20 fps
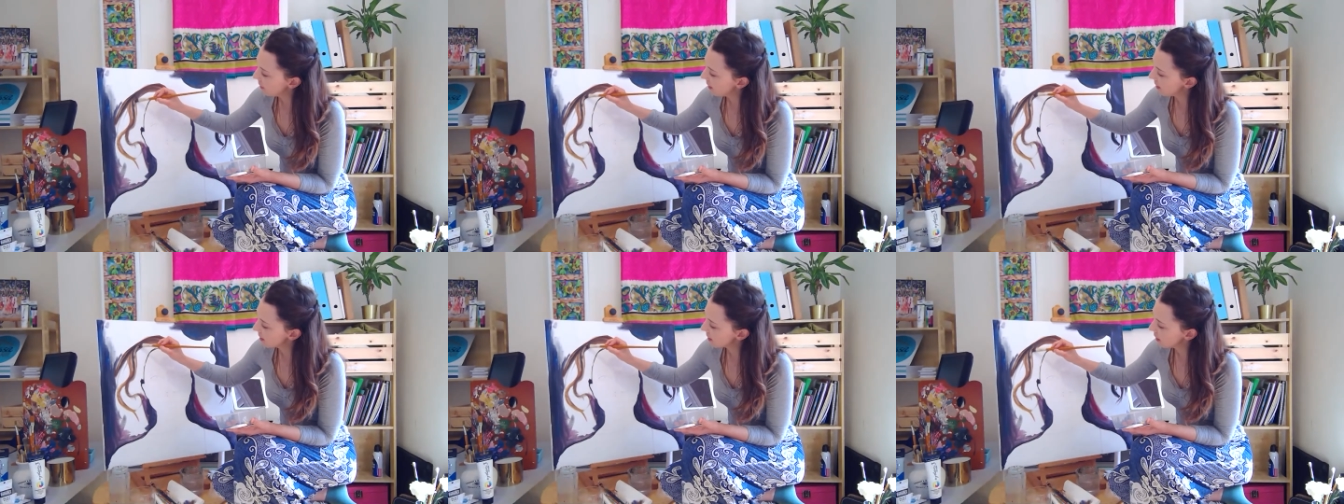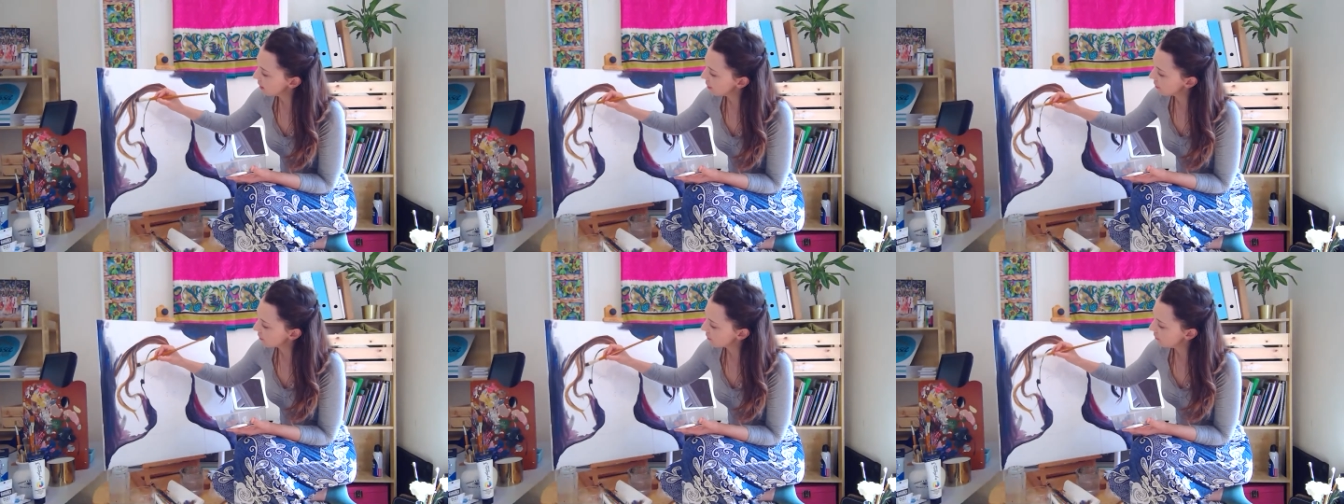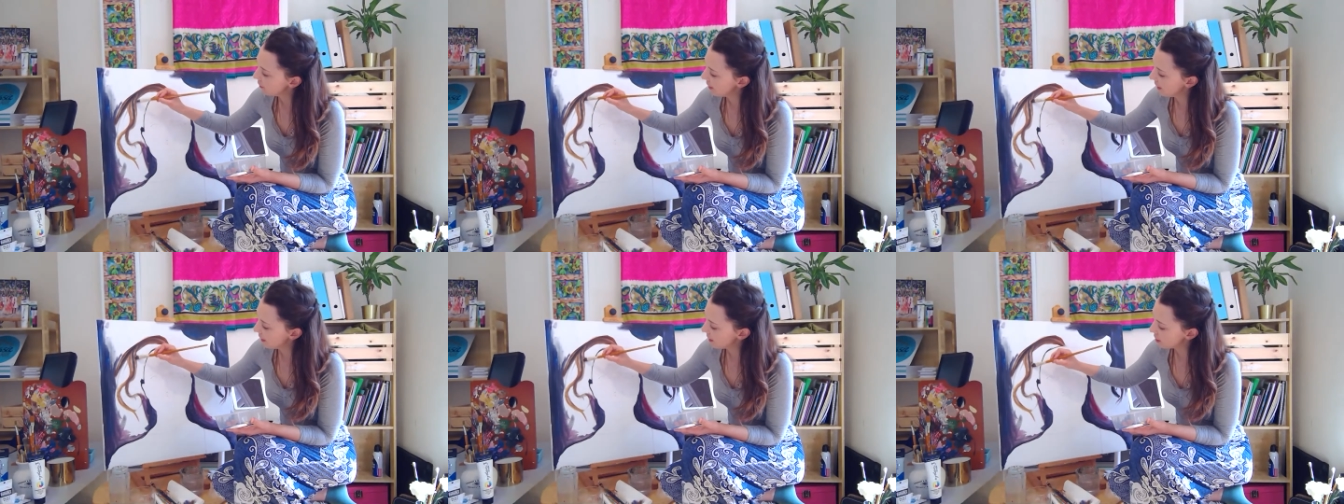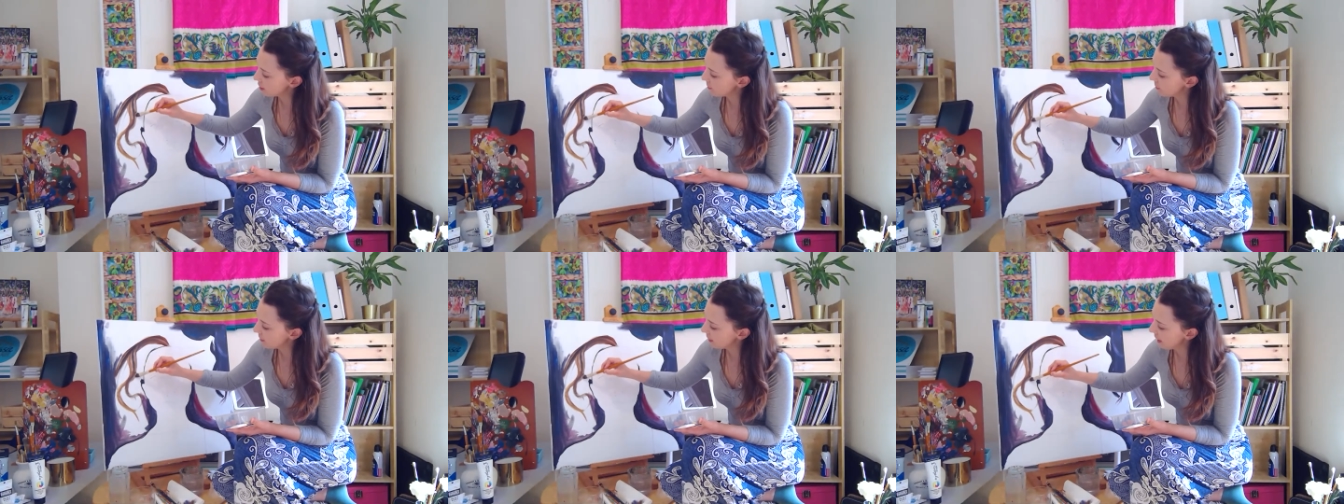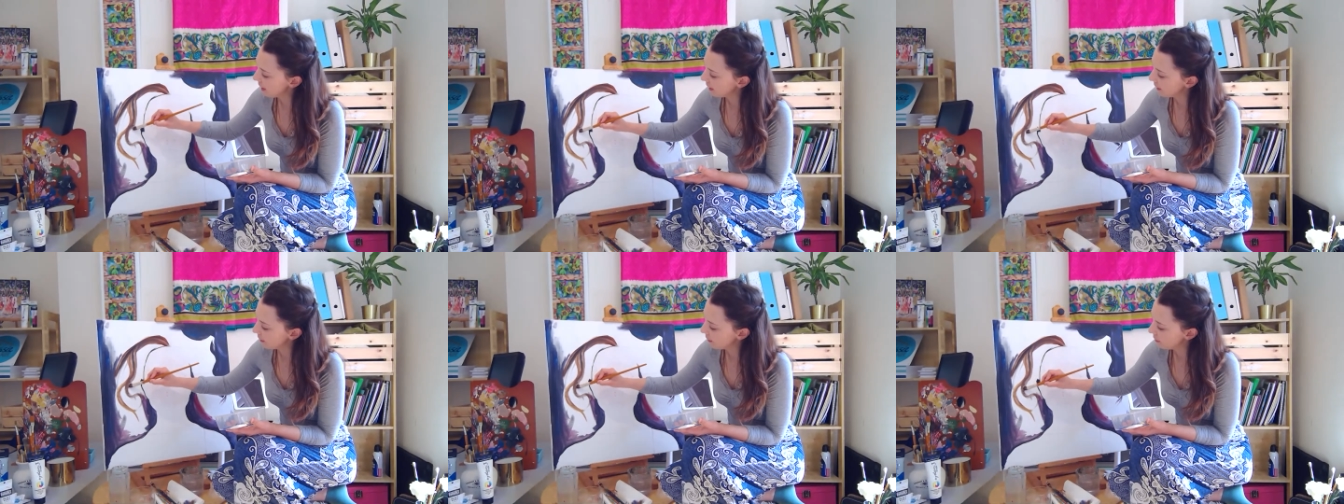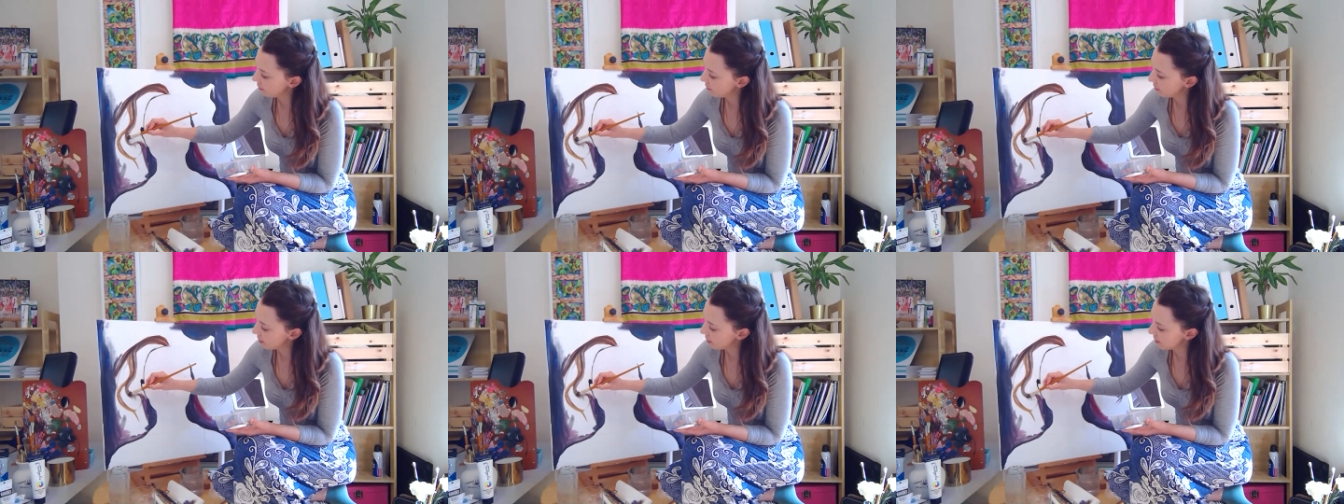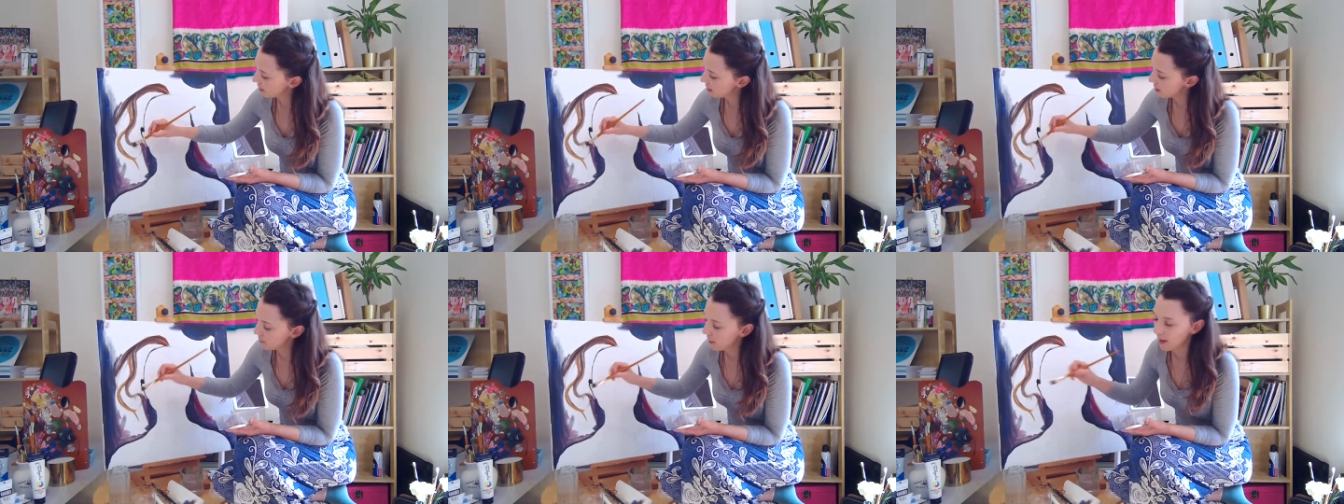piece can look finished, but then you
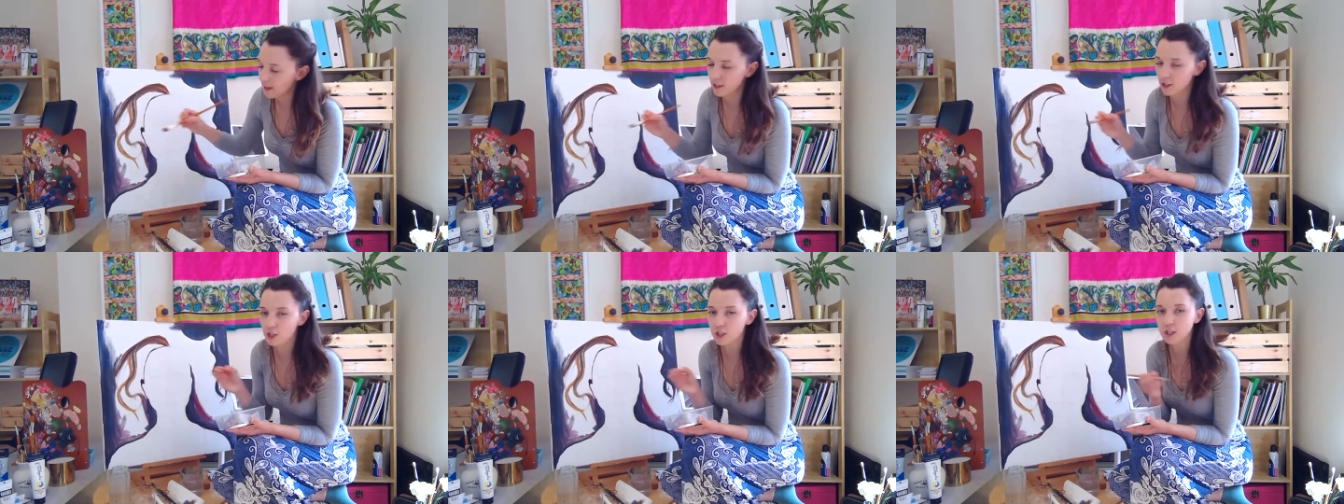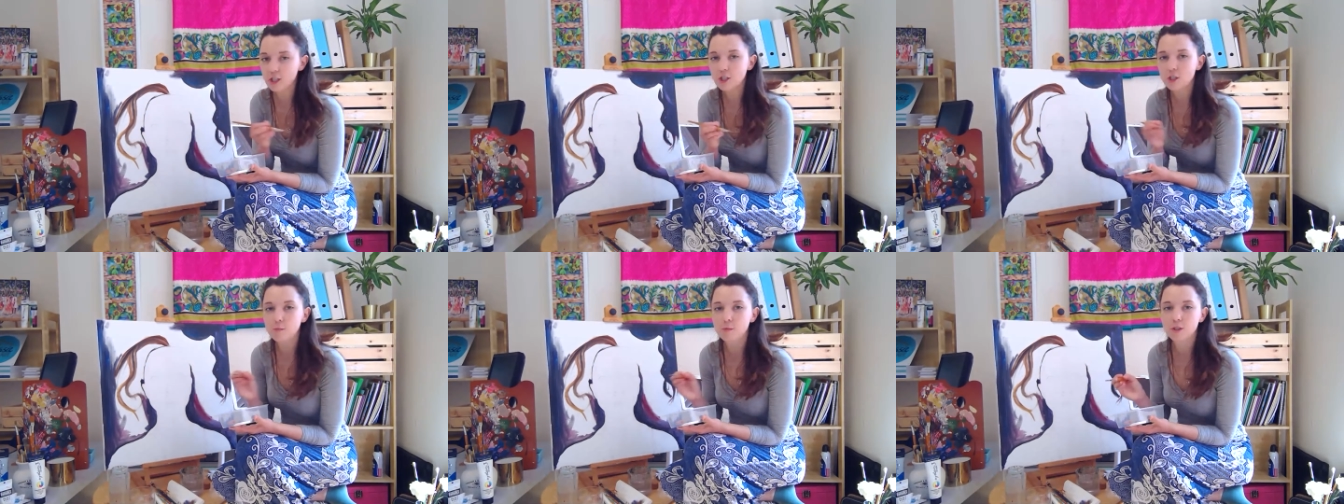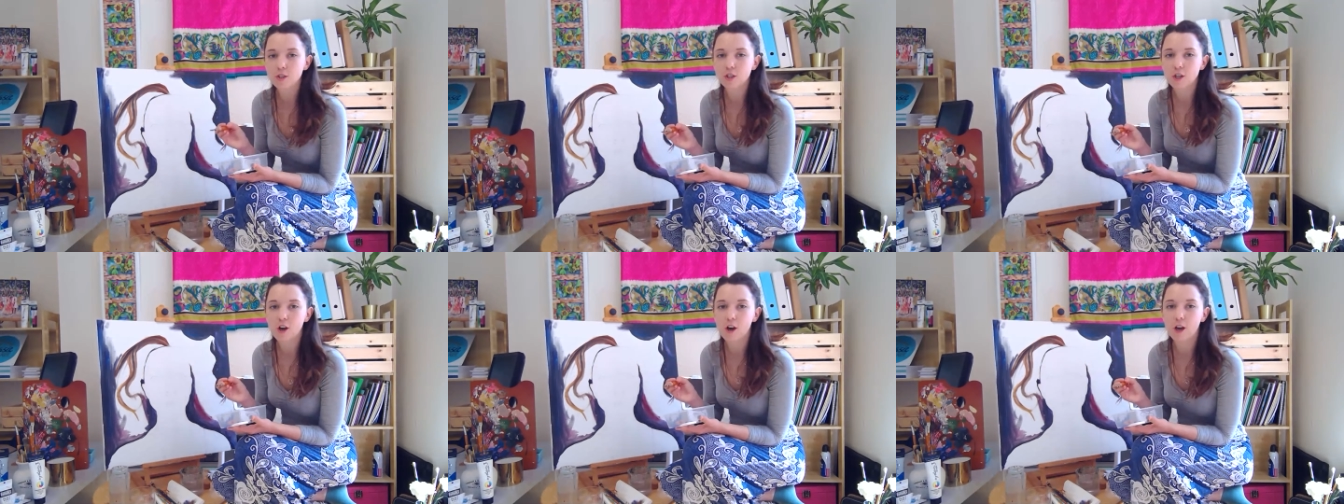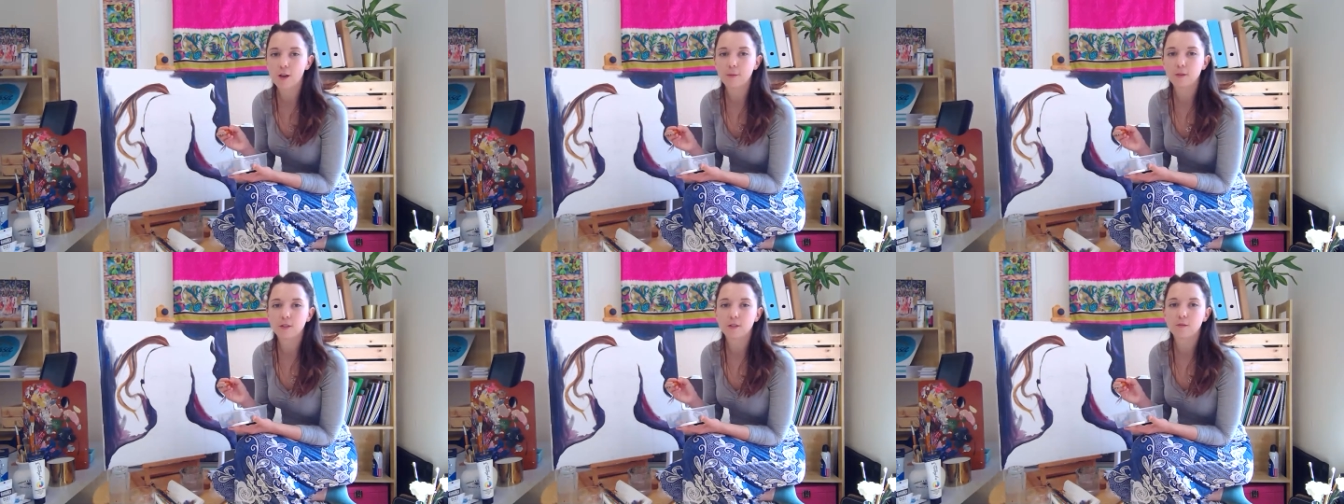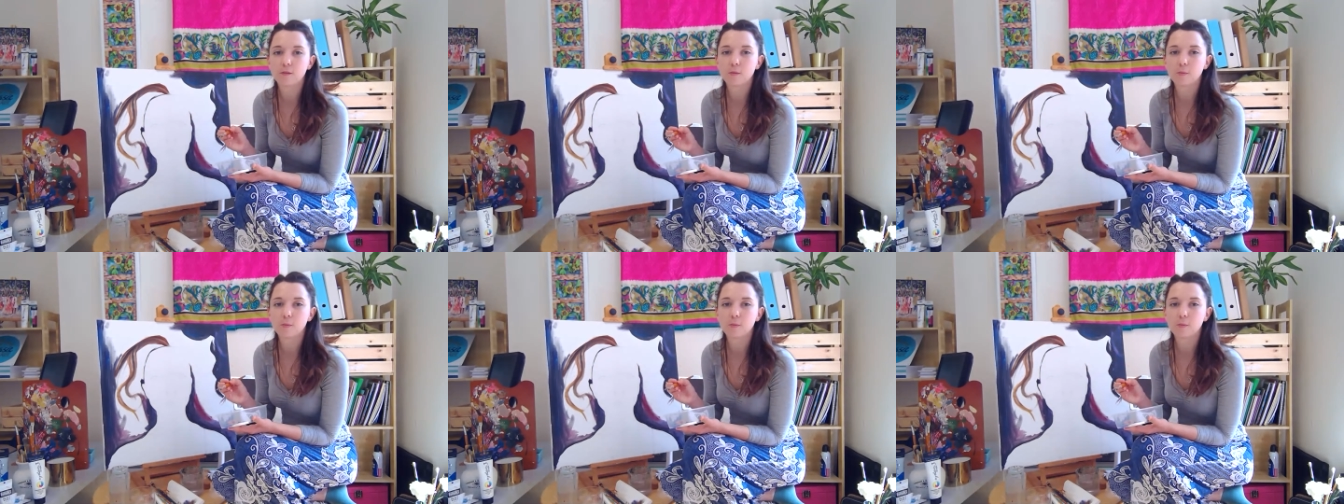can spend just as much time as